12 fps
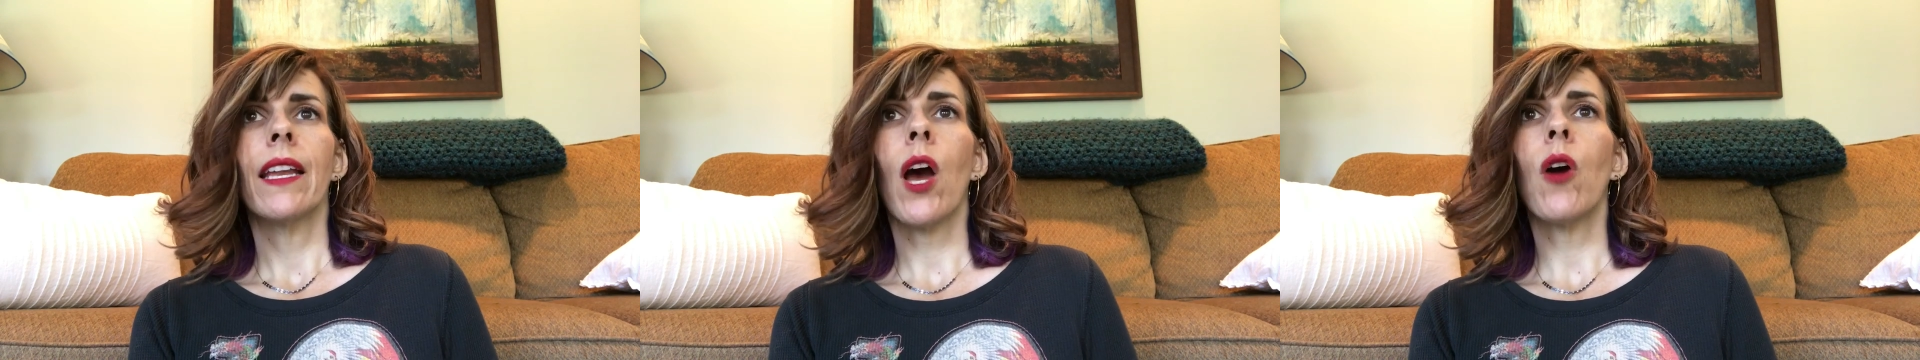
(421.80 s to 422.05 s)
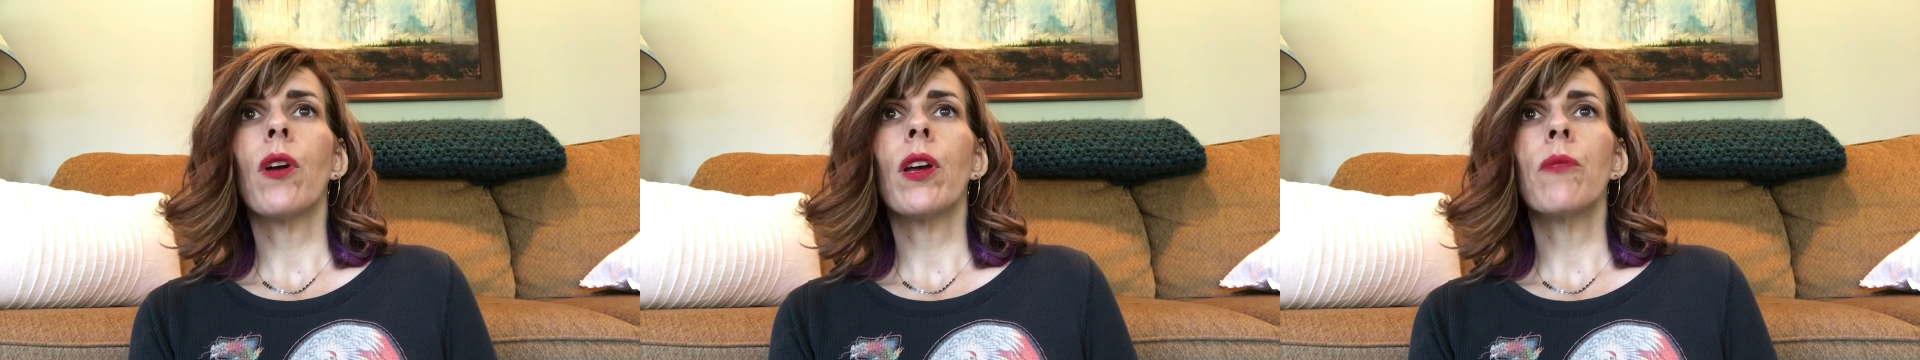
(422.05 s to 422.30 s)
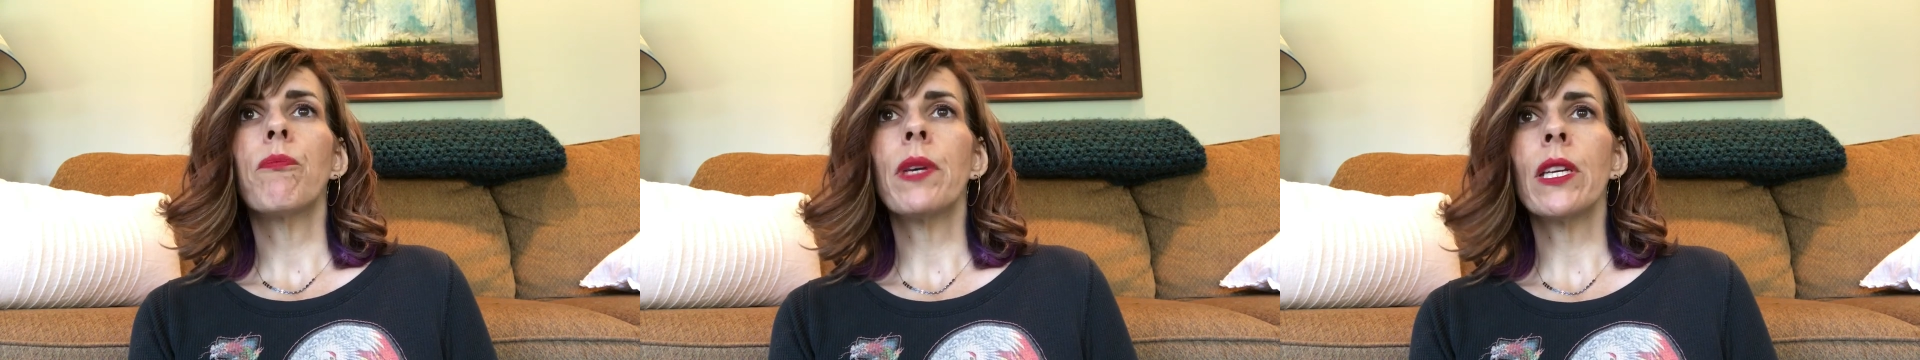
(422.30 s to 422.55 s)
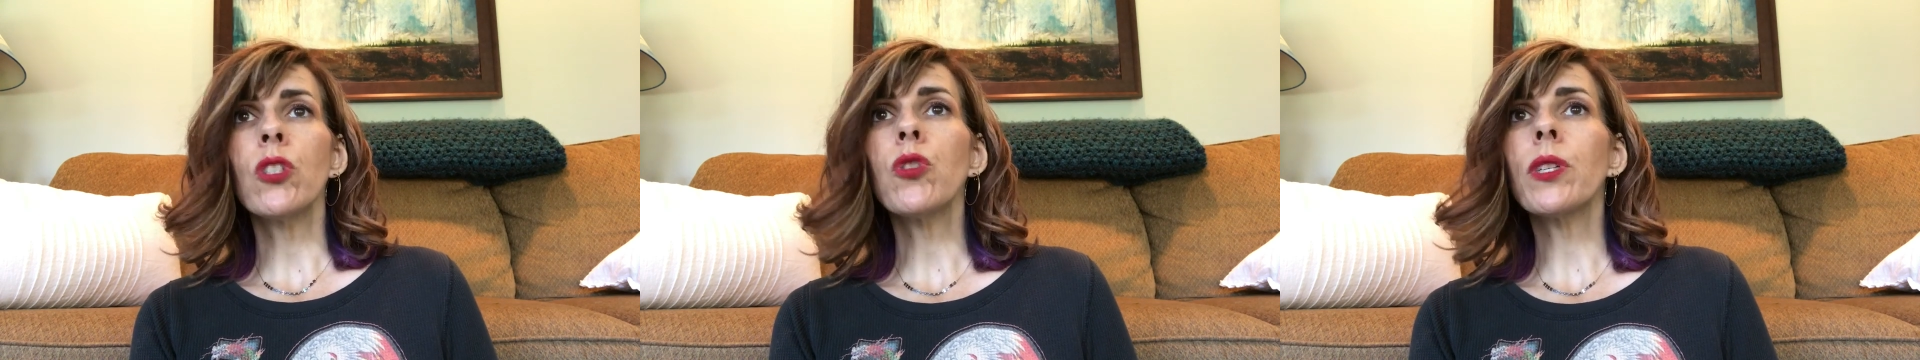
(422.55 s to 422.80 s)
Now,
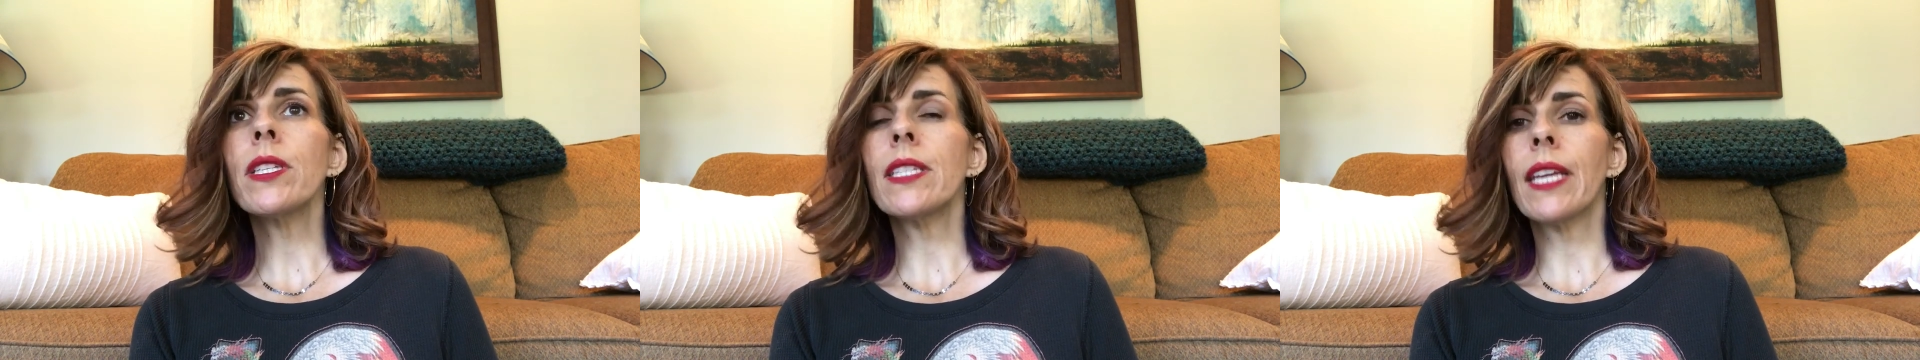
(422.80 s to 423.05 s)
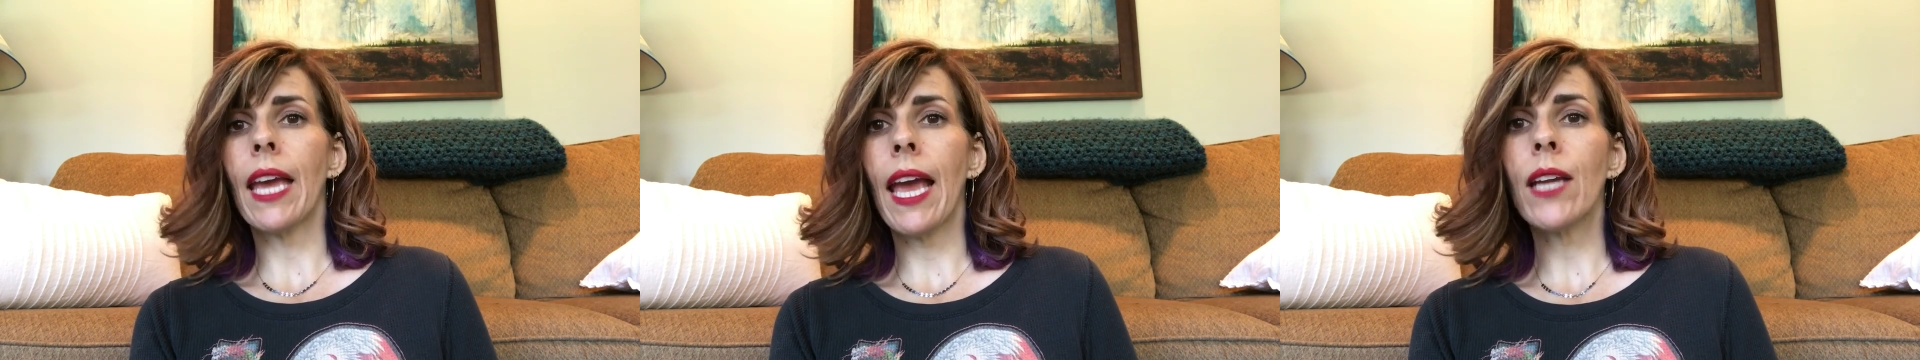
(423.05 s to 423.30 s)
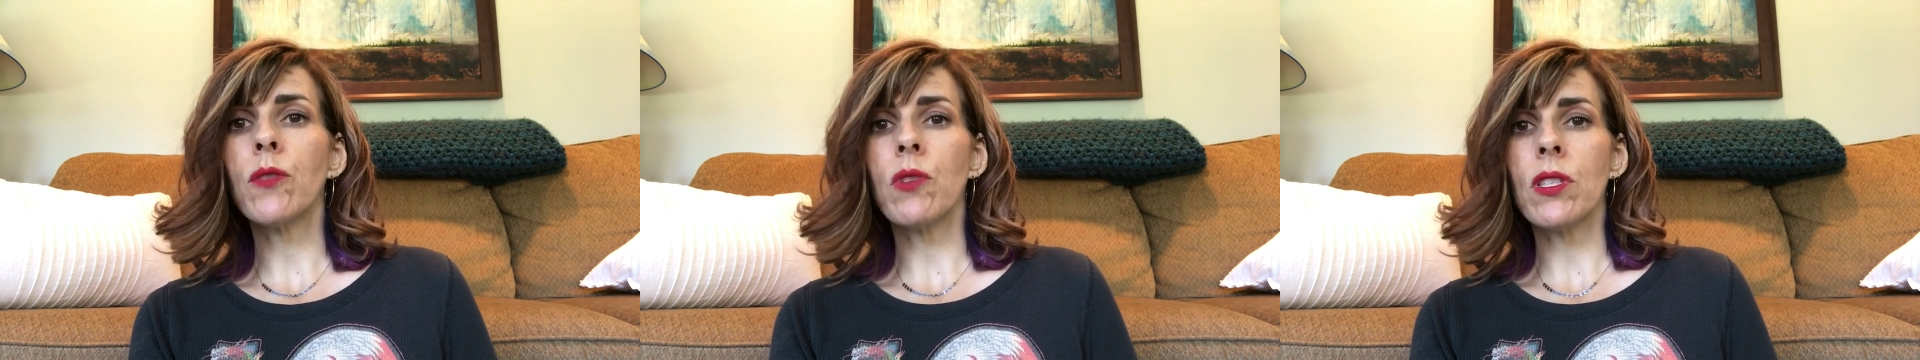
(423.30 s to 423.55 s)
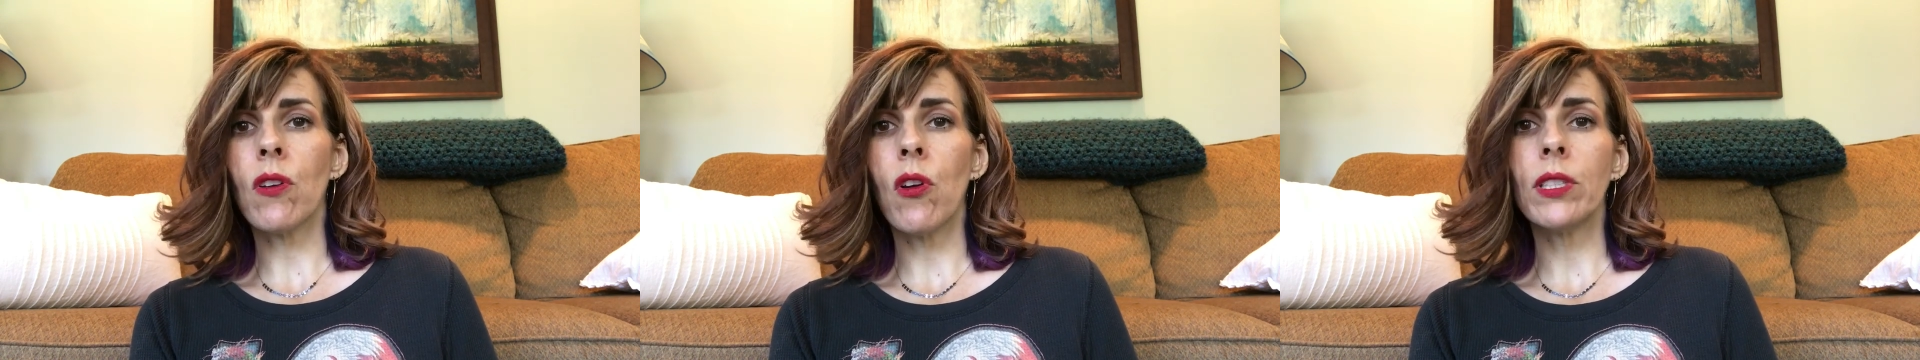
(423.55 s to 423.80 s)
Pinterest can
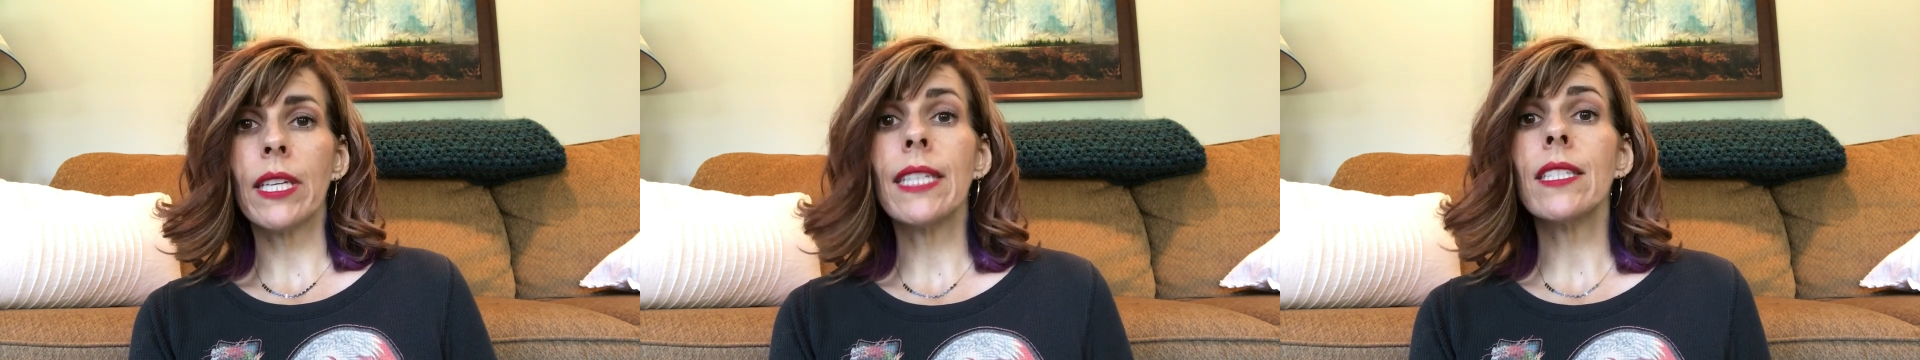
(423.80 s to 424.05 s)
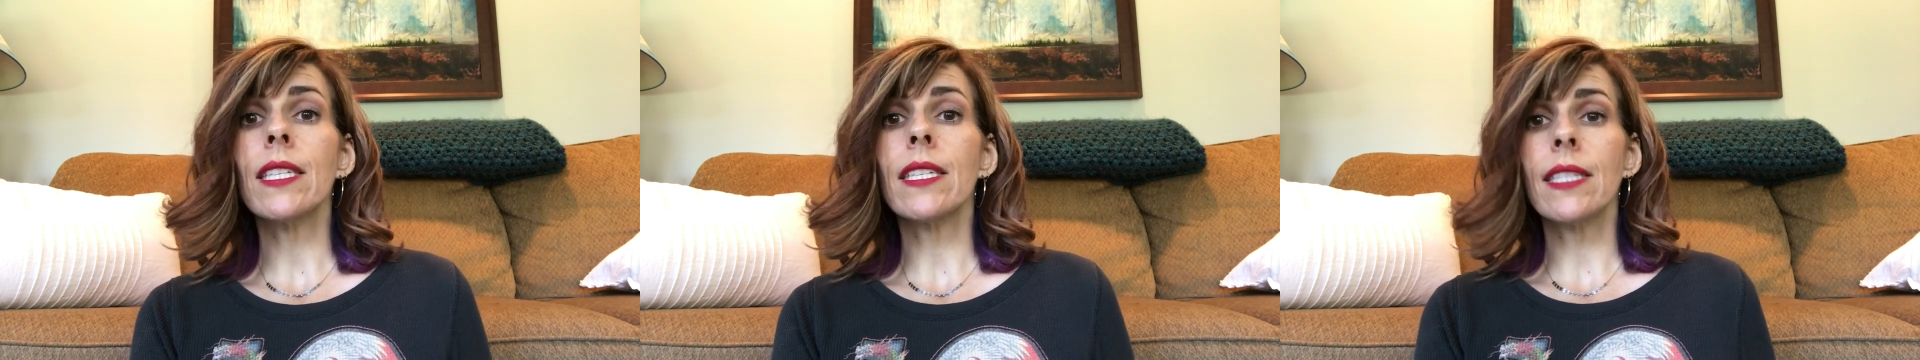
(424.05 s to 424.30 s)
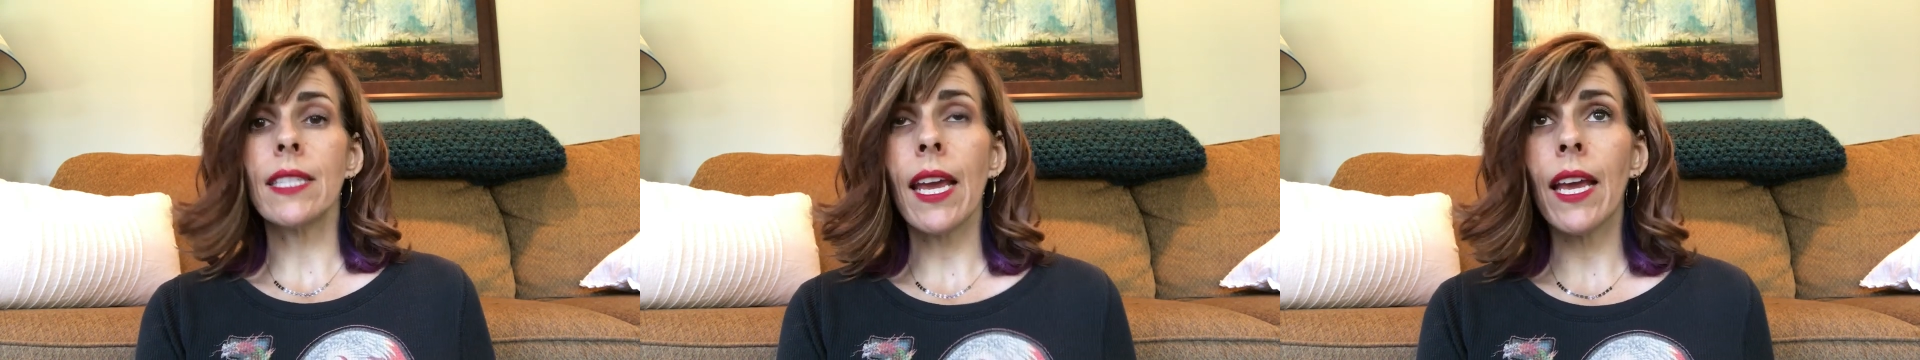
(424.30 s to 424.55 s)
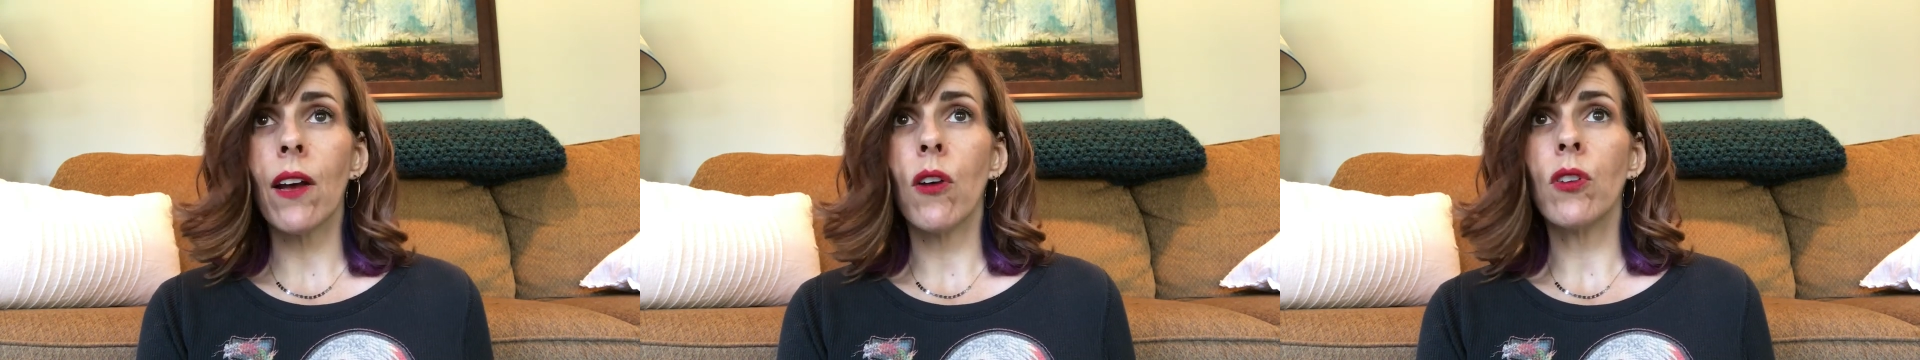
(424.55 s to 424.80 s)
result into
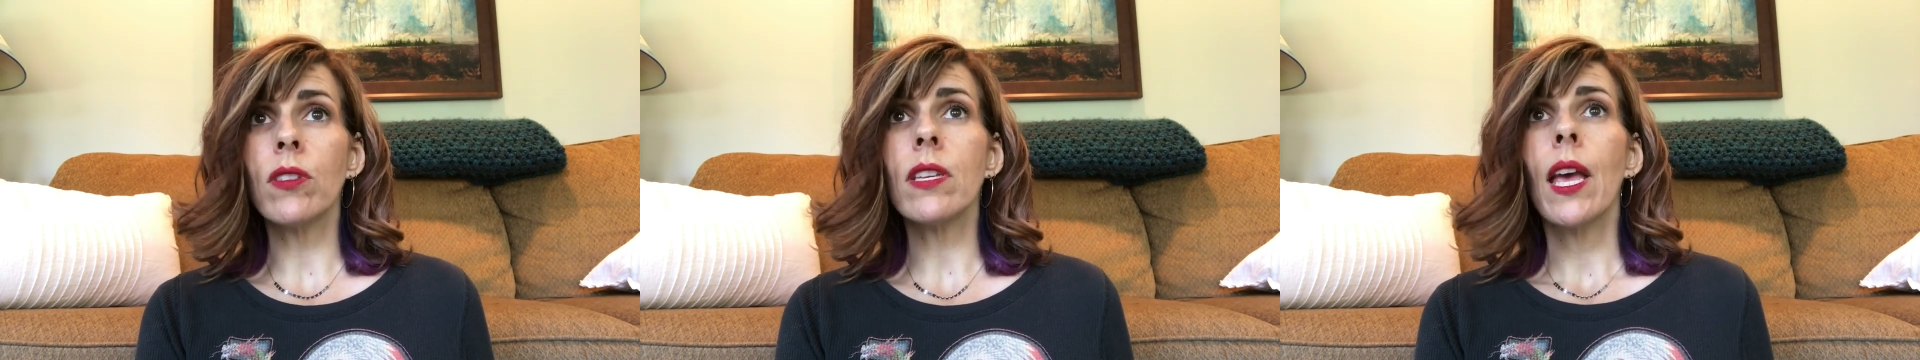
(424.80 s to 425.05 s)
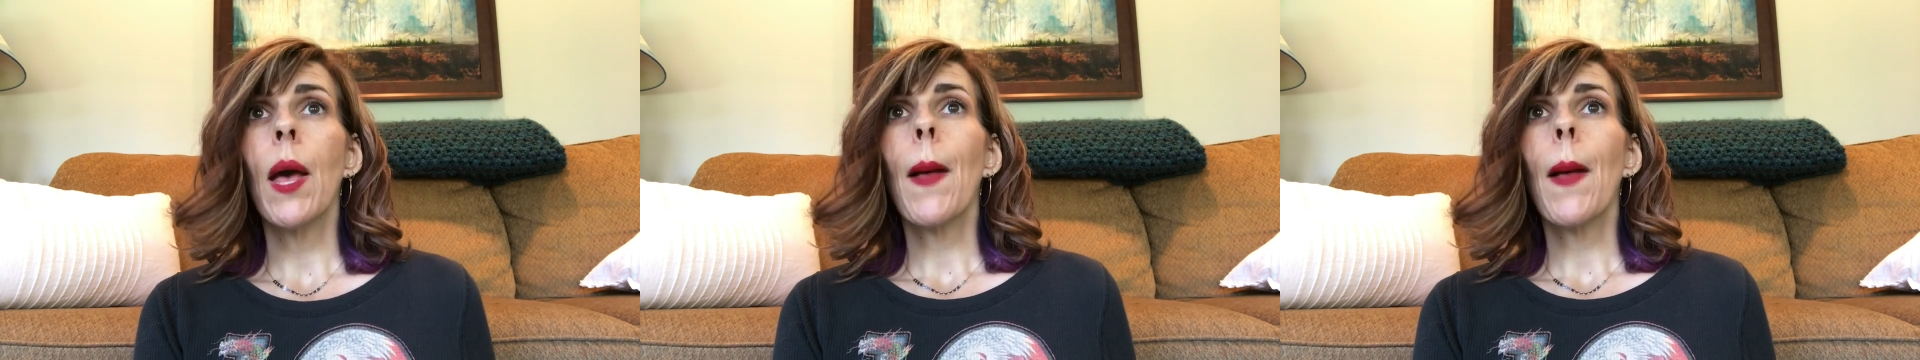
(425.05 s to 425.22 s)
sales,